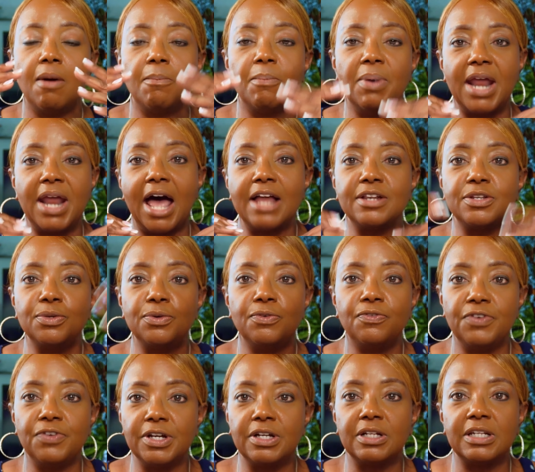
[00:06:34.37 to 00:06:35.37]
But I do
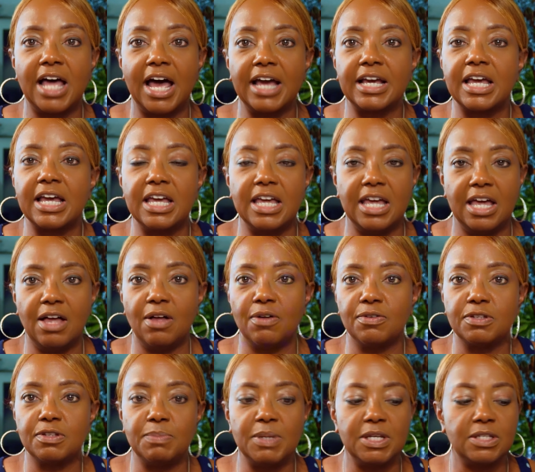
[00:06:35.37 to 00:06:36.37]
feel like it
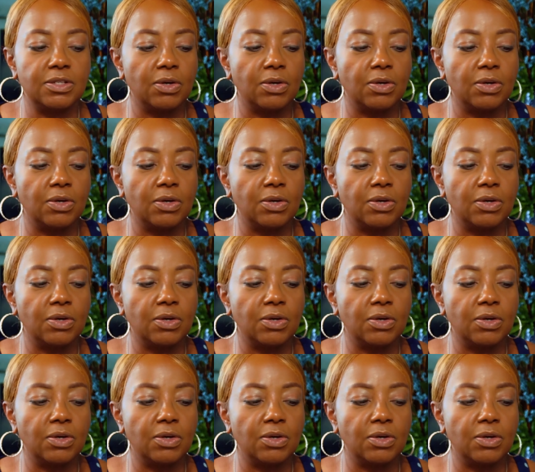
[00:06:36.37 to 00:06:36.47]
helps me.